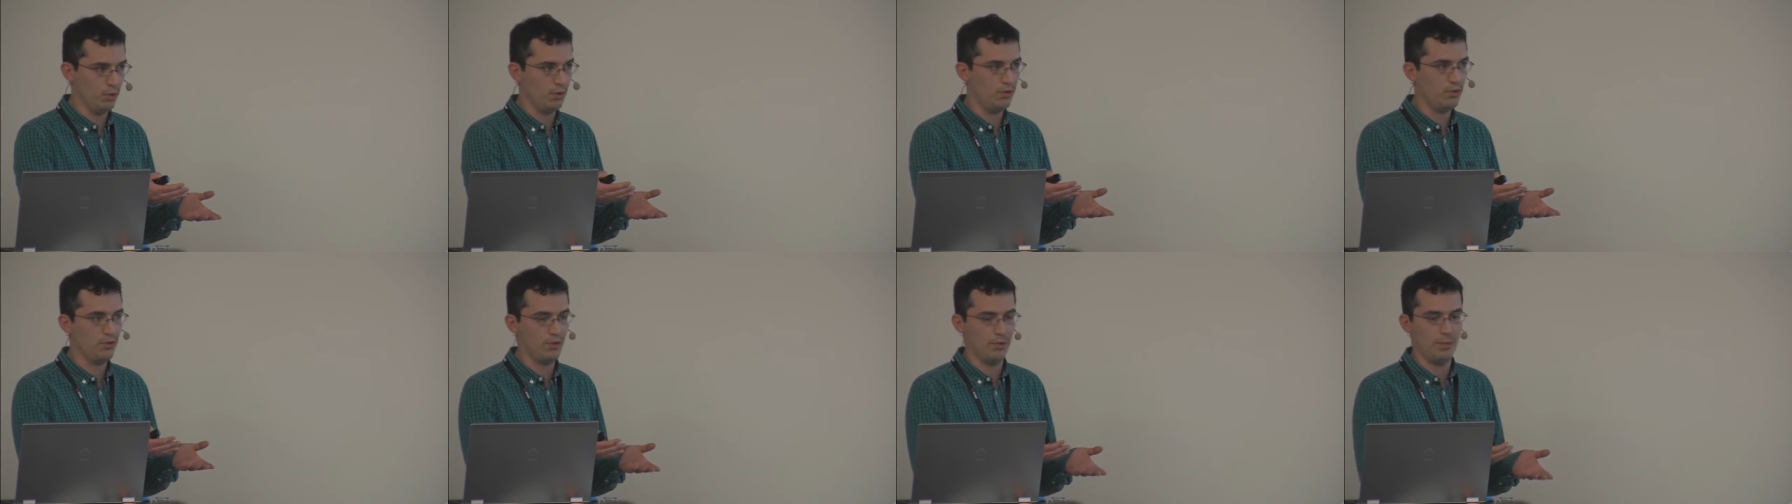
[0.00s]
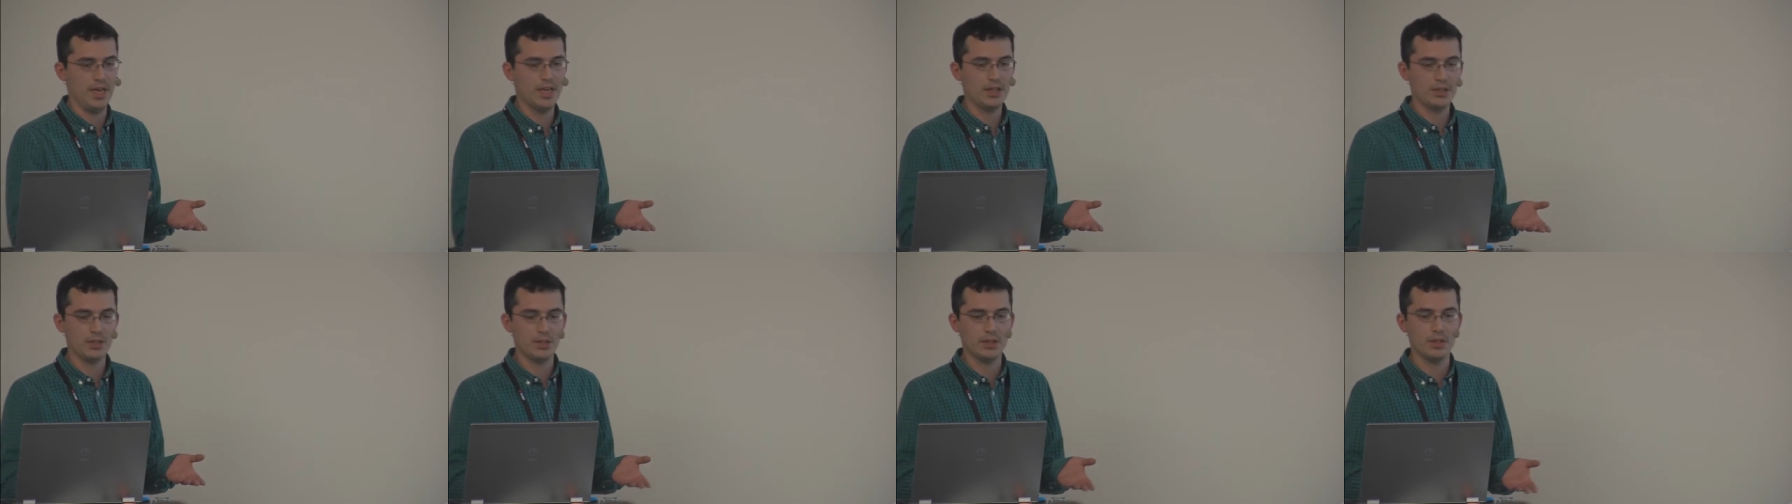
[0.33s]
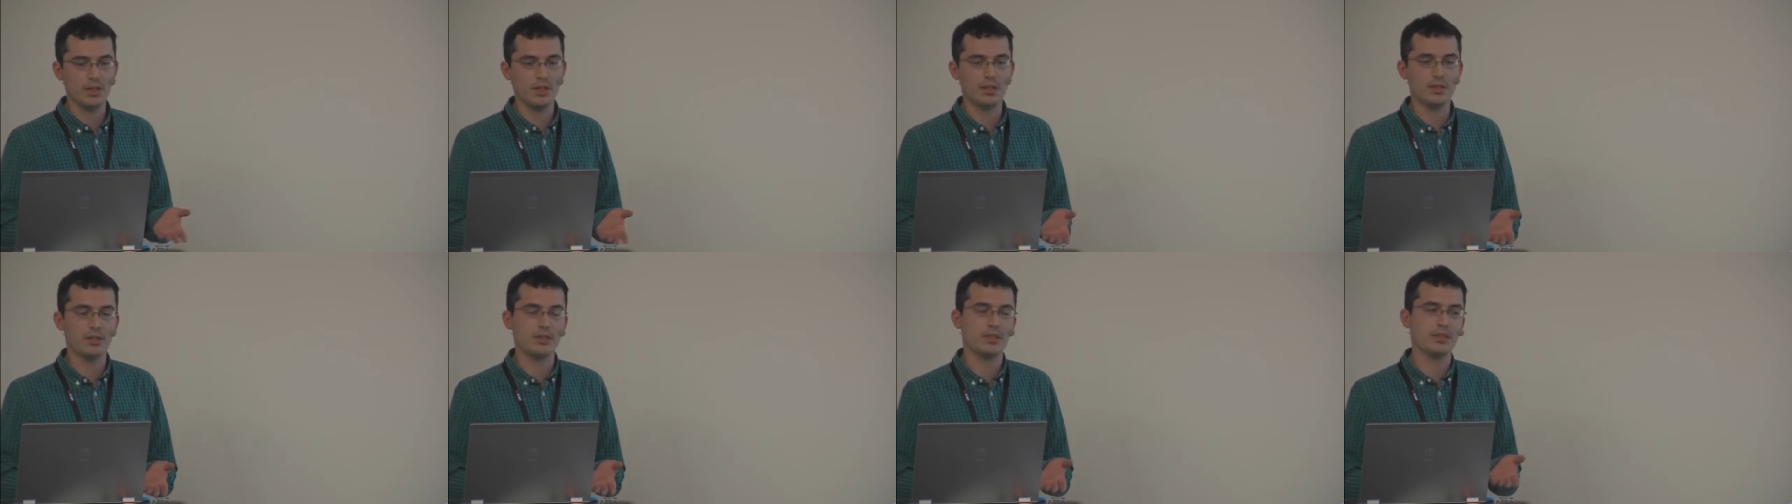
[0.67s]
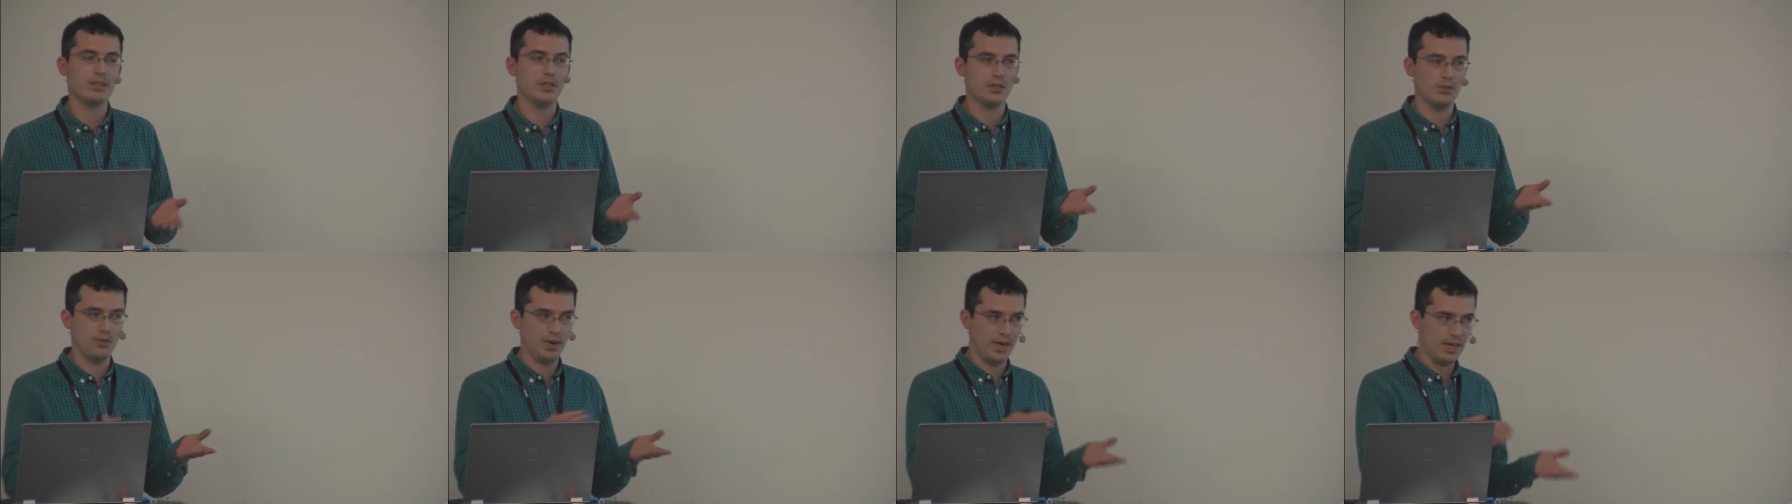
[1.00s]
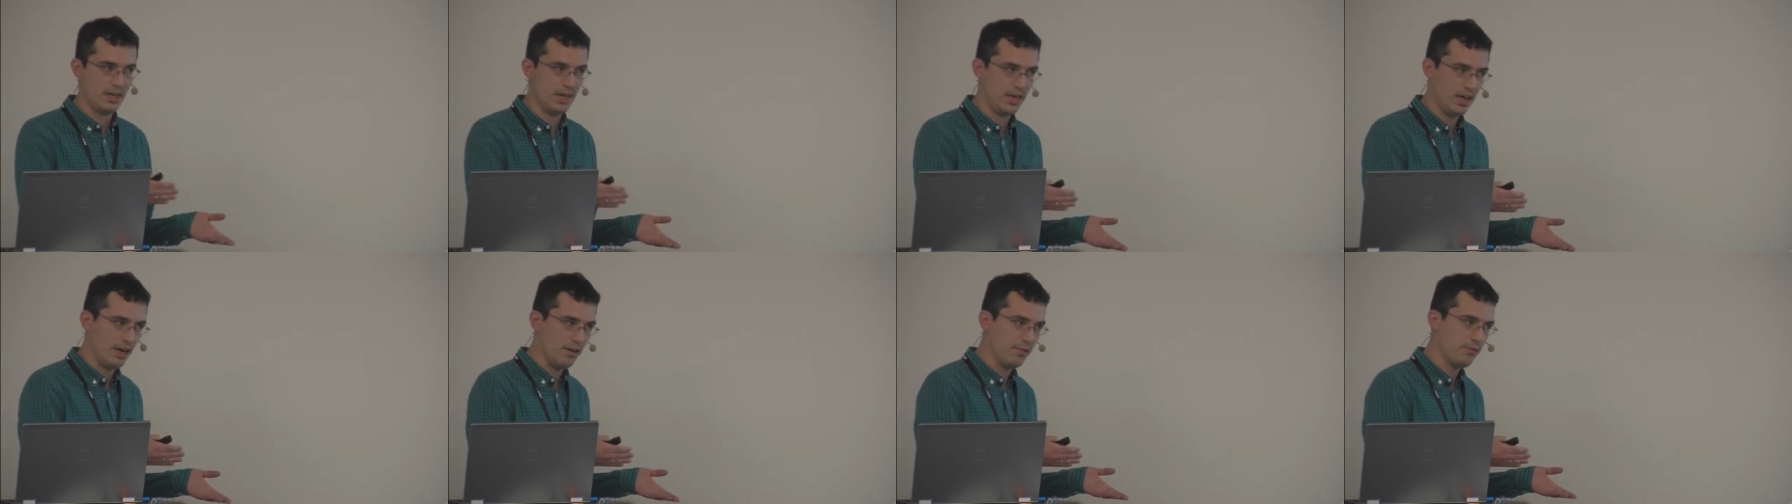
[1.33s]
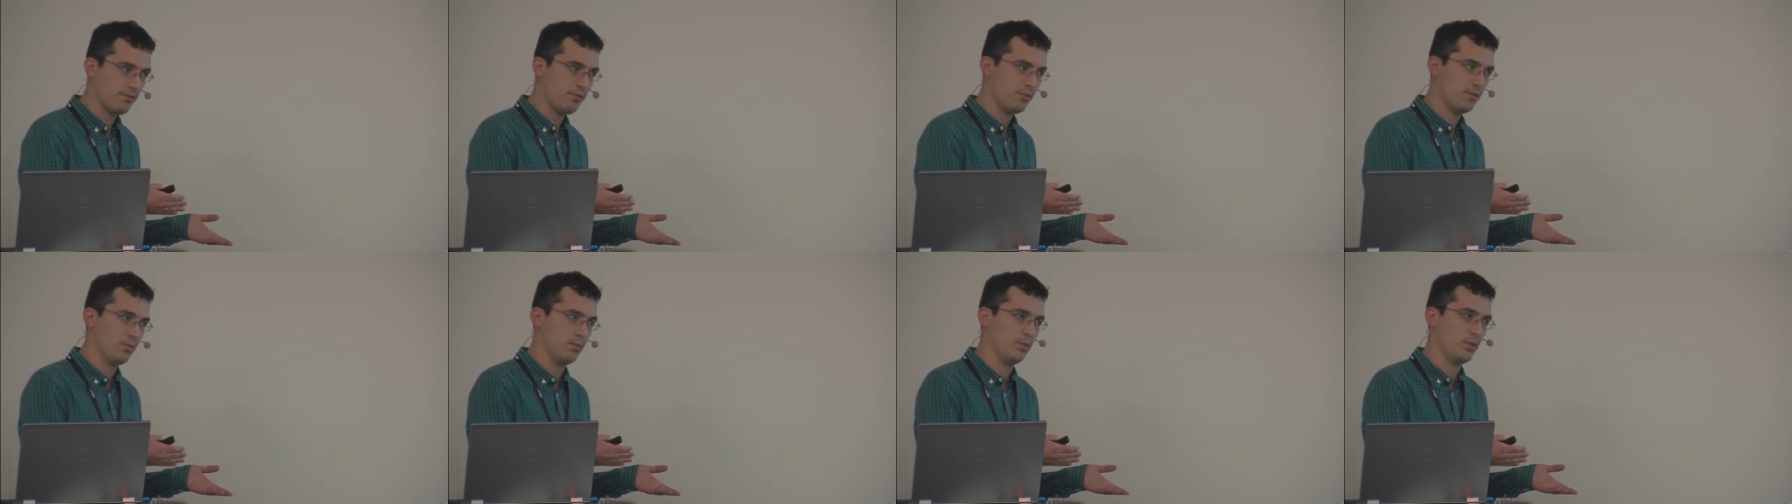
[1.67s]
information. There is
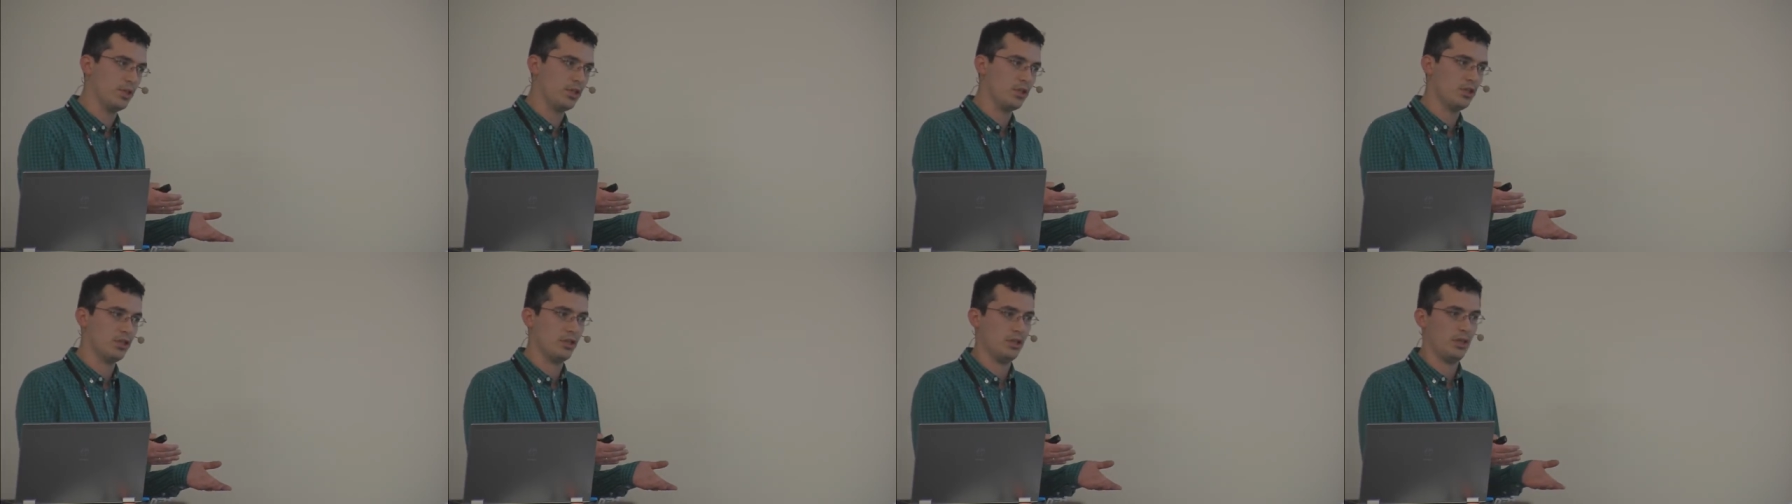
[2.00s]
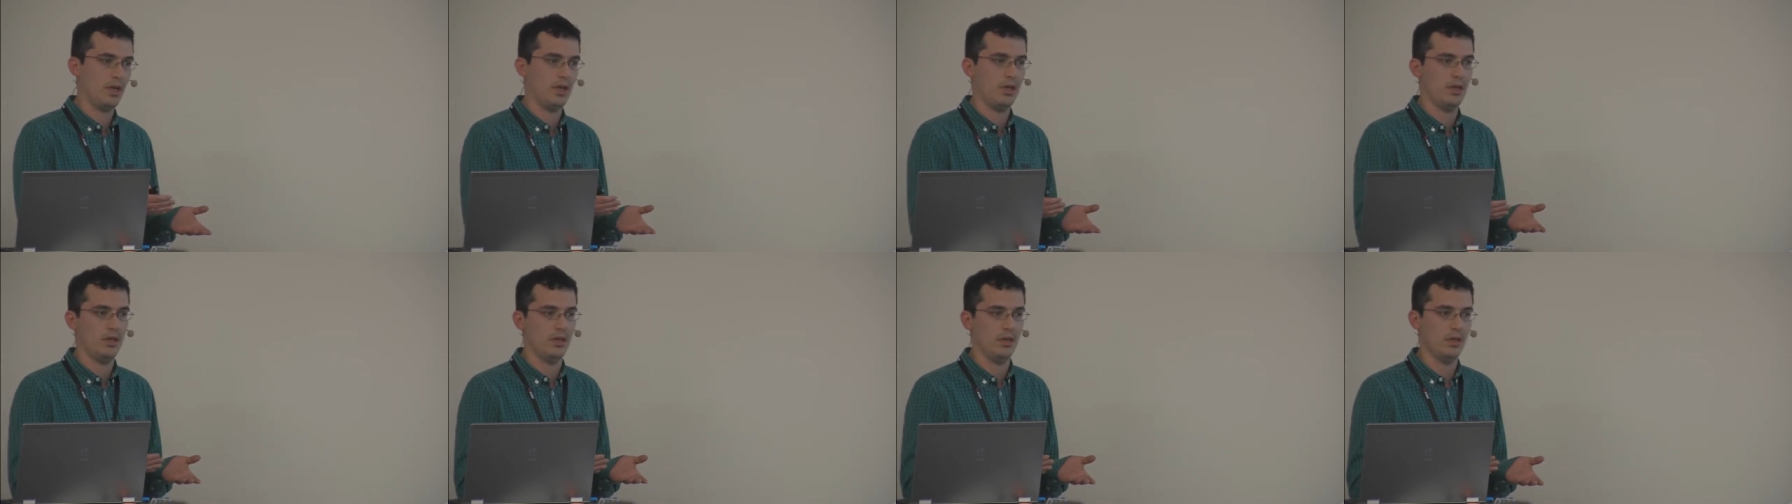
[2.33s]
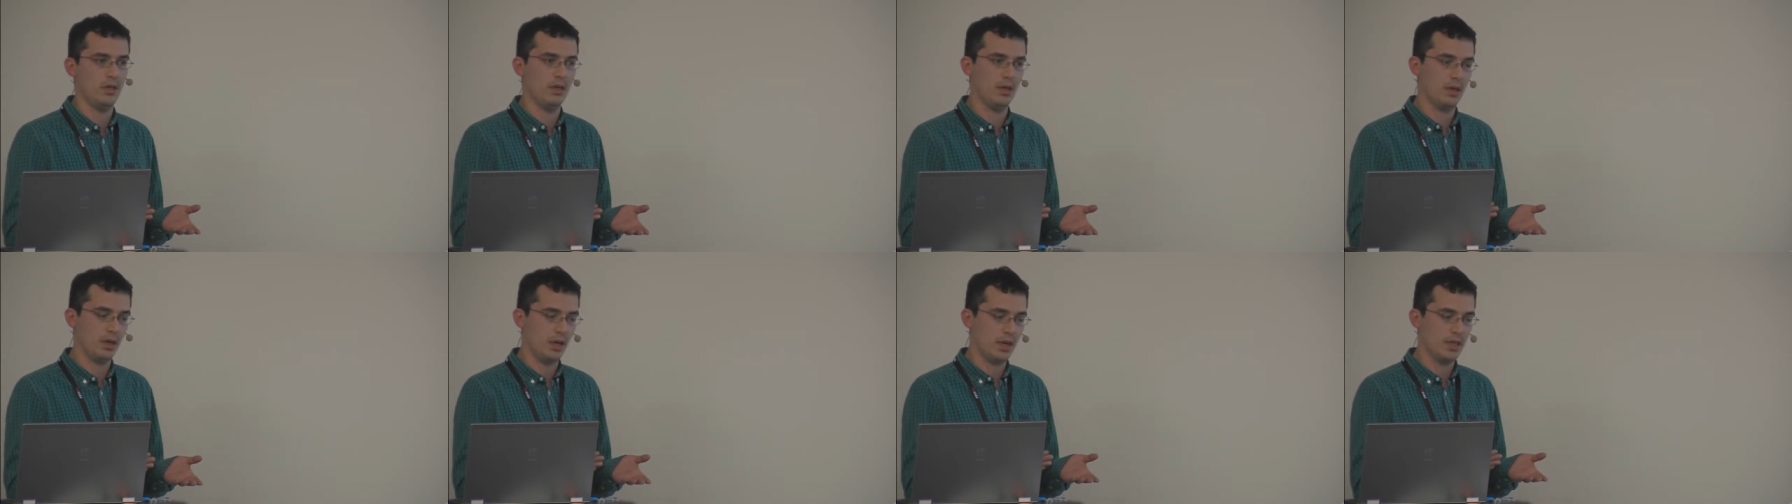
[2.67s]
DirectGov, which uh,